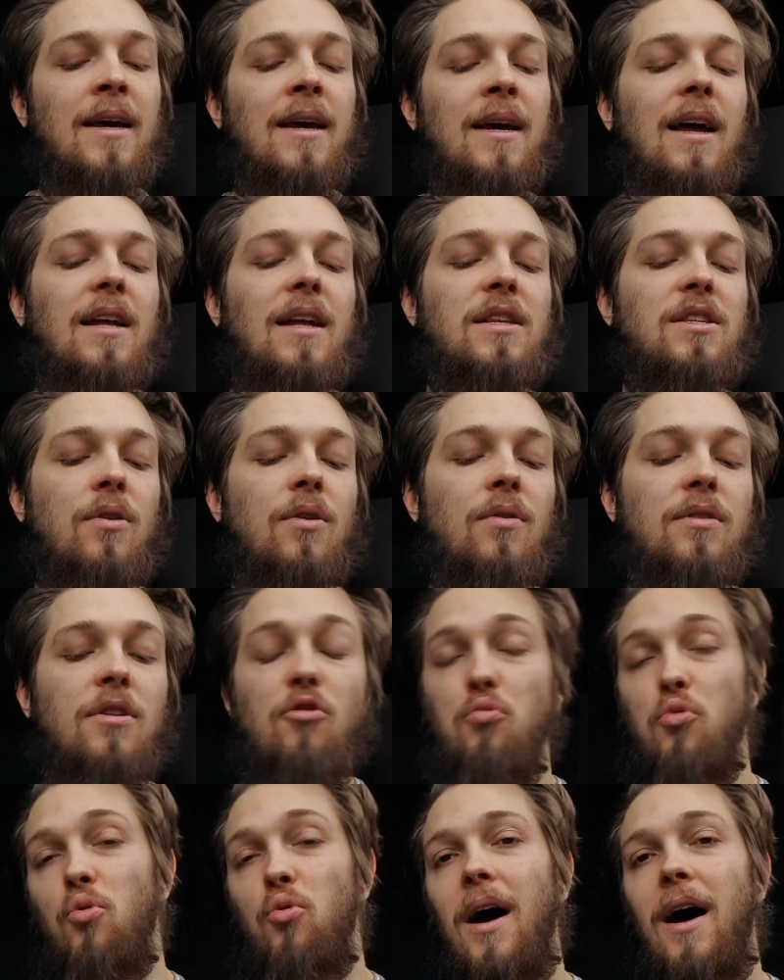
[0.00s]
and so the
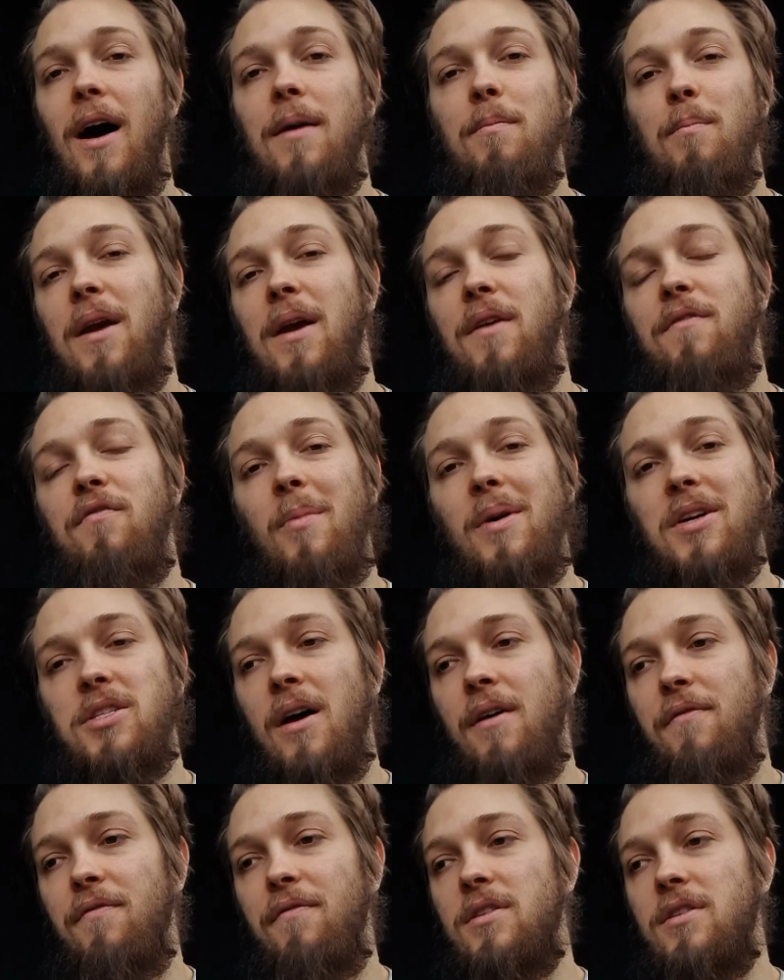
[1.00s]
rule I made for
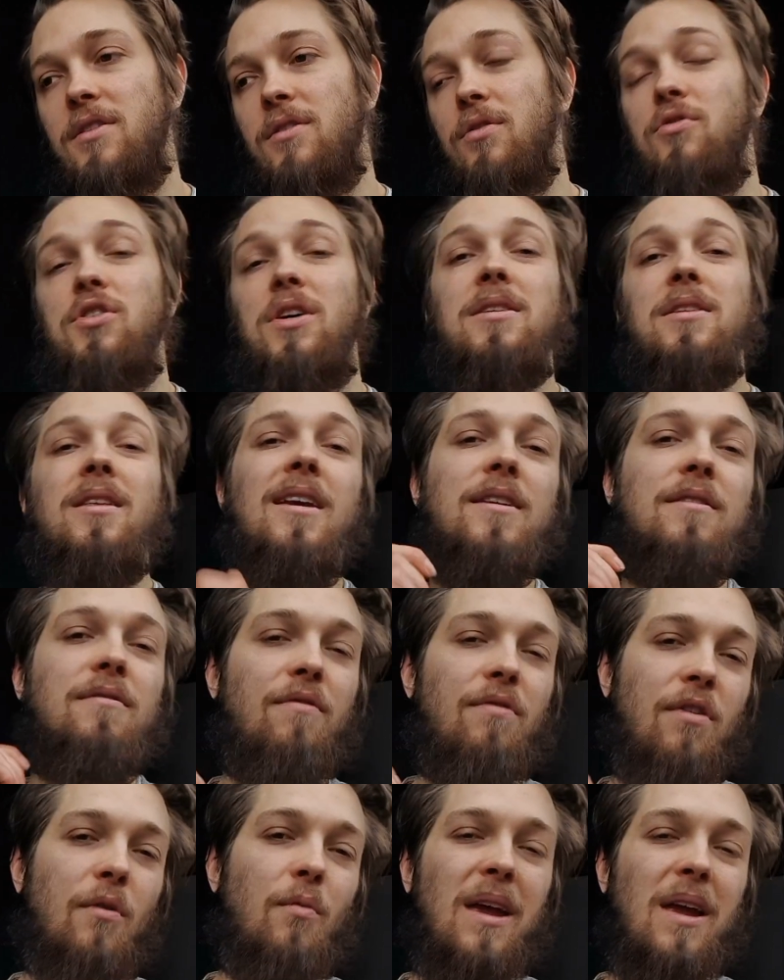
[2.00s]
myself is to just eat
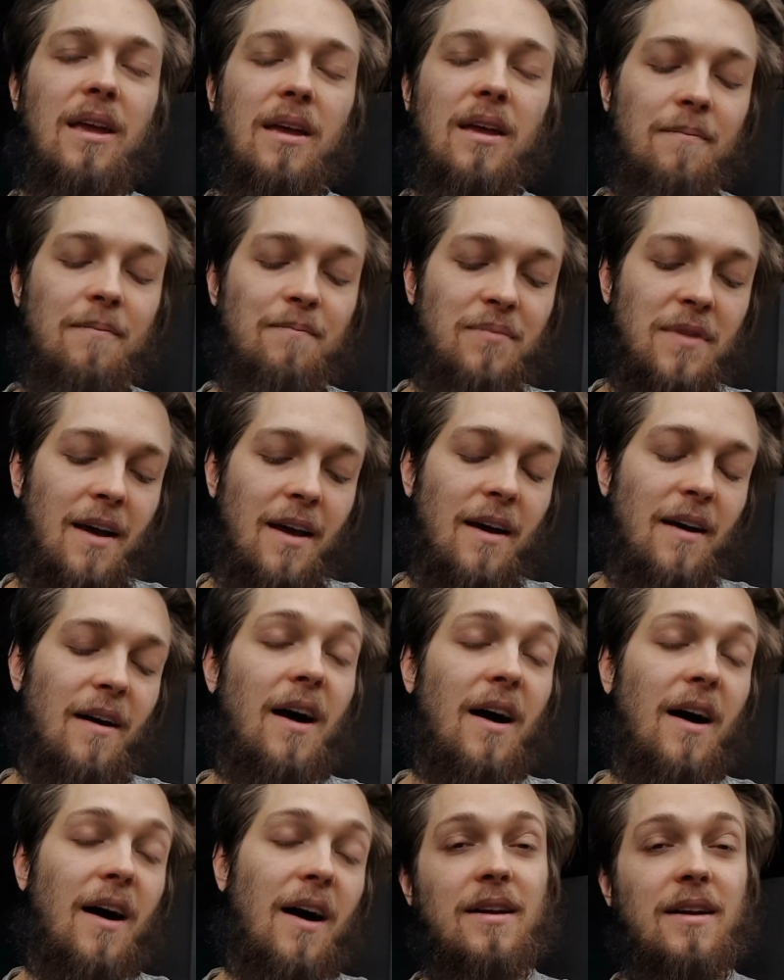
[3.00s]
3
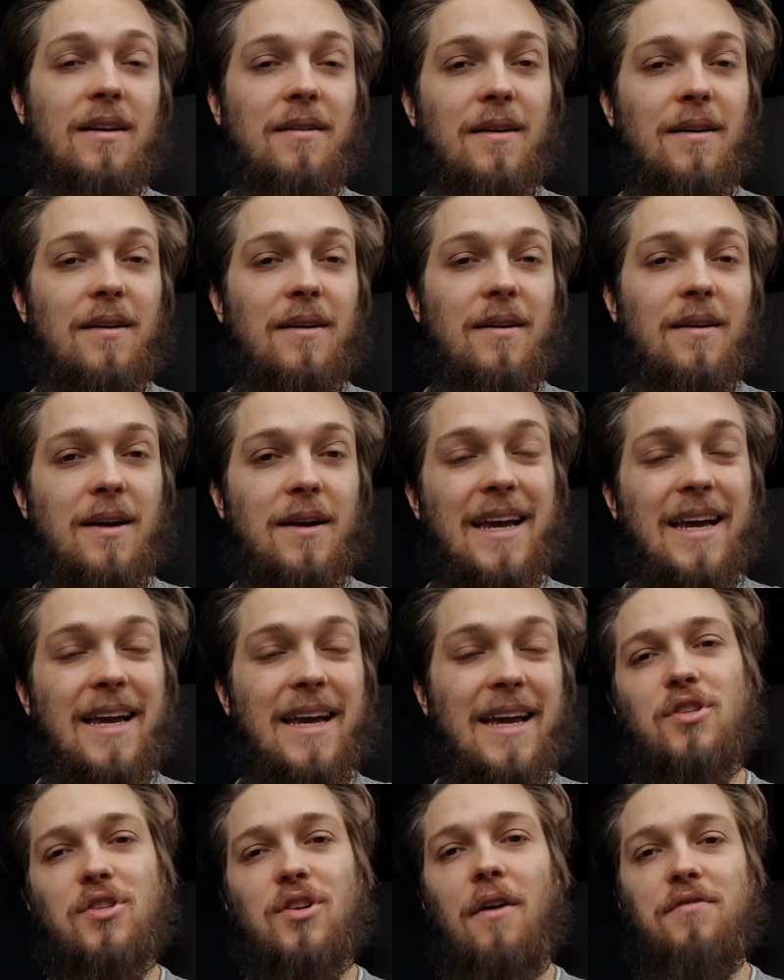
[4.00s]
cake
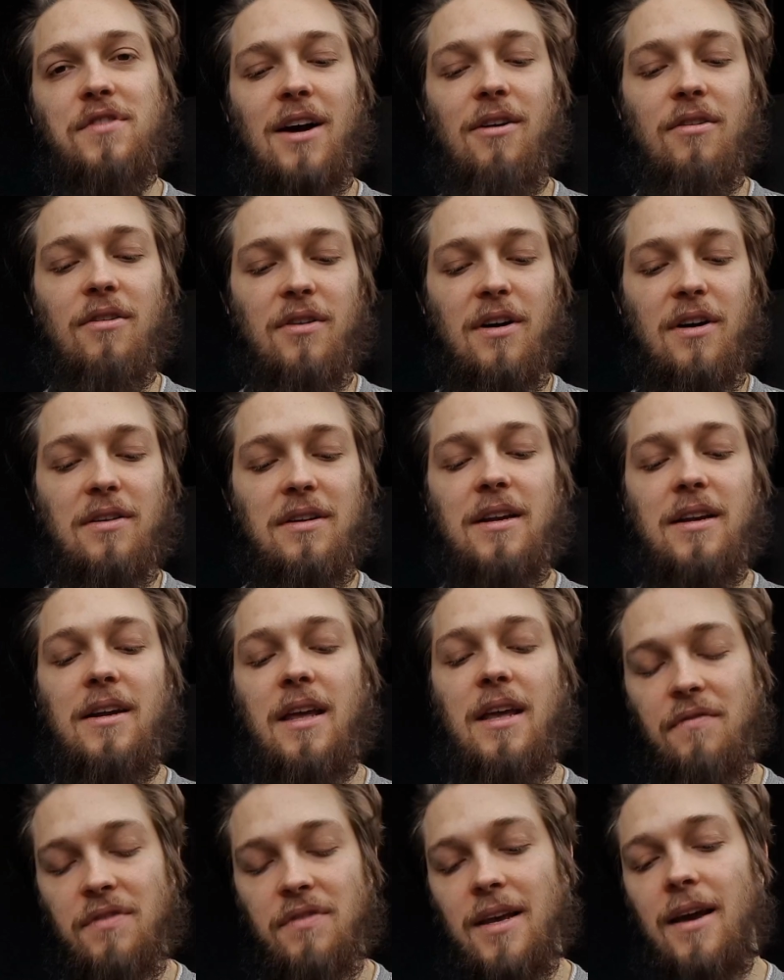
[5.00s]
forks of sauerkraut in a
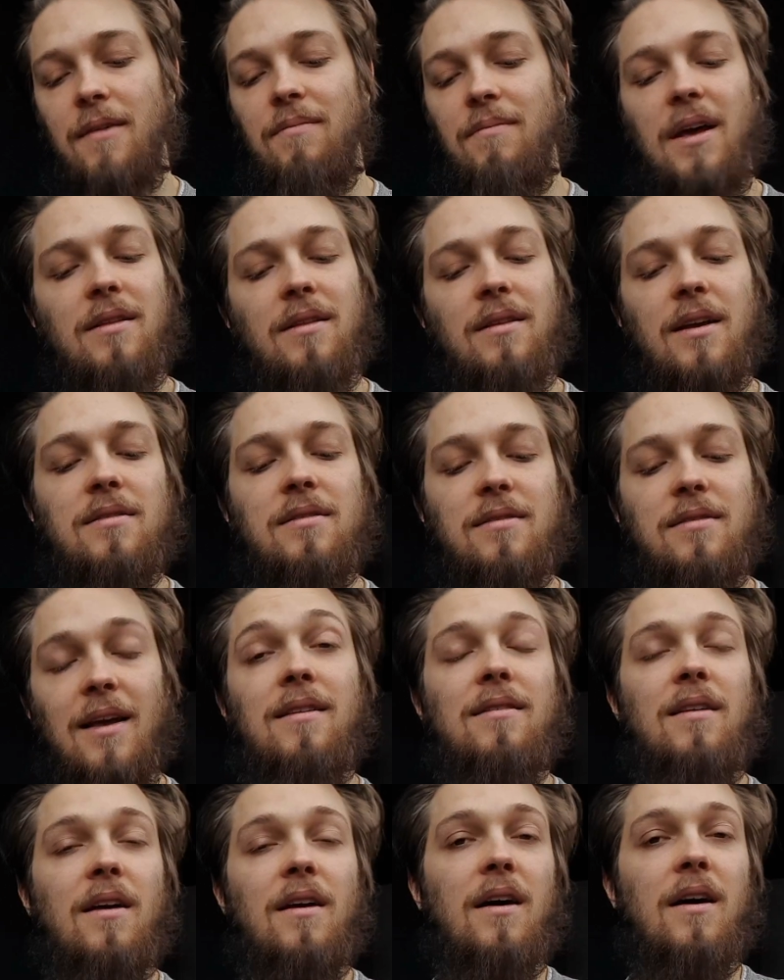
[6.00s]
given day, and
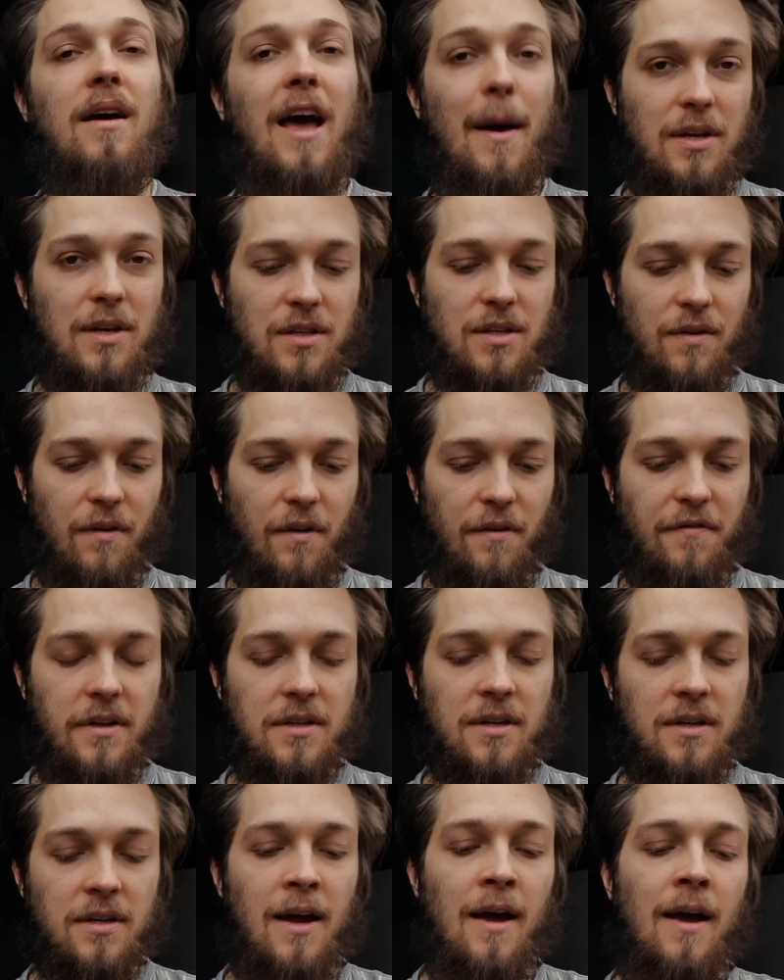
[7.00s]
then the habit is
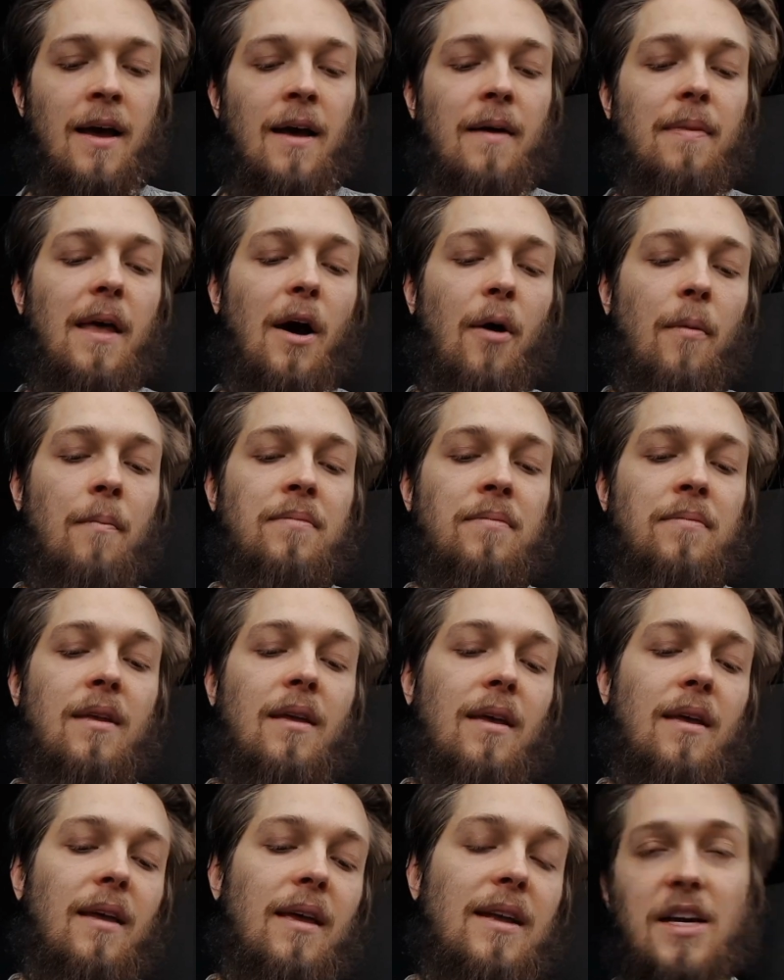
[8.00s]
fulfilled. Now,
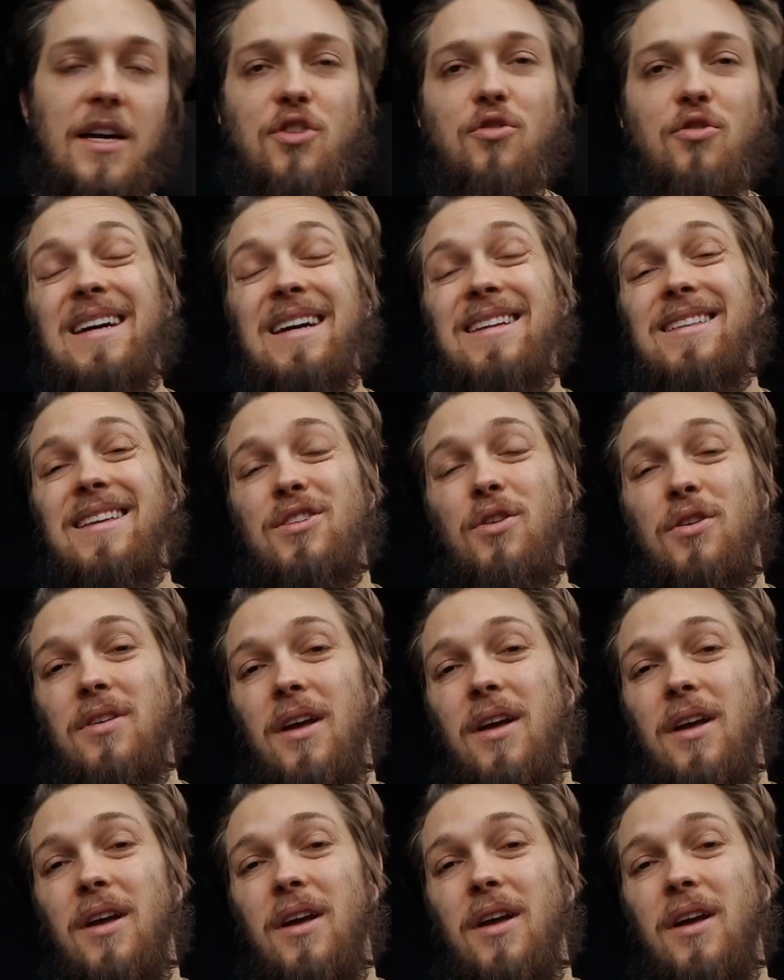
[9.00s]
Inside Tracker does not